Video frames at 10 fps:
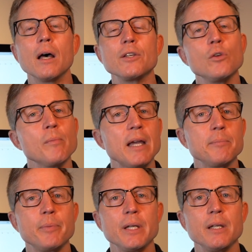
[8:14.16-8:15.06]
you
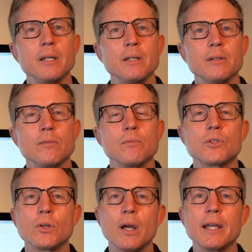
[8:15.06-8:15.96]
might be
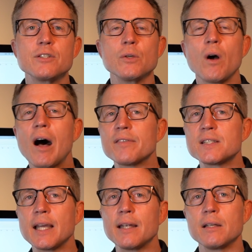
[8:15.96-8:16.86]
trying to
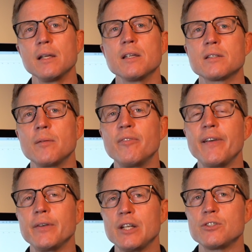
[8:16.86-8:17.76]
offset some
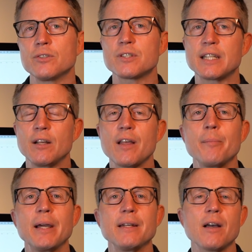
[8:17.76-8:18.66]
foundational skill that
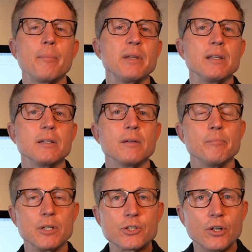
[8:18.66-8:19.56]
might not be
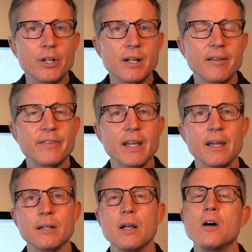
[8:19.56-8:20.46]
matured enough
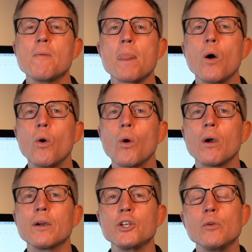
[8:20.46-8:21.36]
yet,
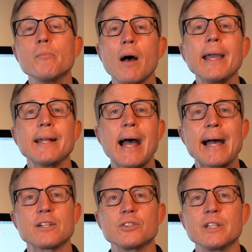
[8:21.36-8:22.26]
or you might
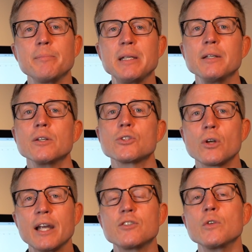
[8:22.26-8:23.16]
actually be
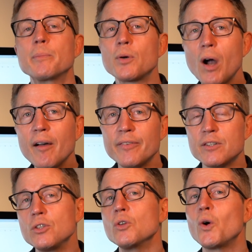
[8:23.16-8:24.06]
trying to profit
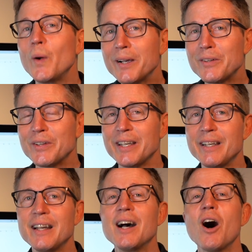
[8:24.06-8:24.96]
too
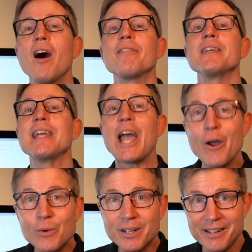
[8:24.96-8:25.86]
quickly off the
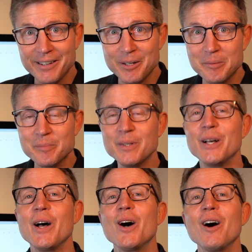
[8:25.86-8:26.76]
outcome
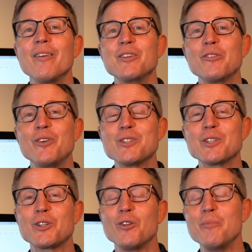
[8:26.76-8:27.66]
of your
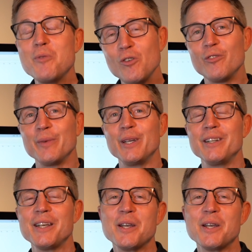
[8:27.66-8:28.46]
physical movement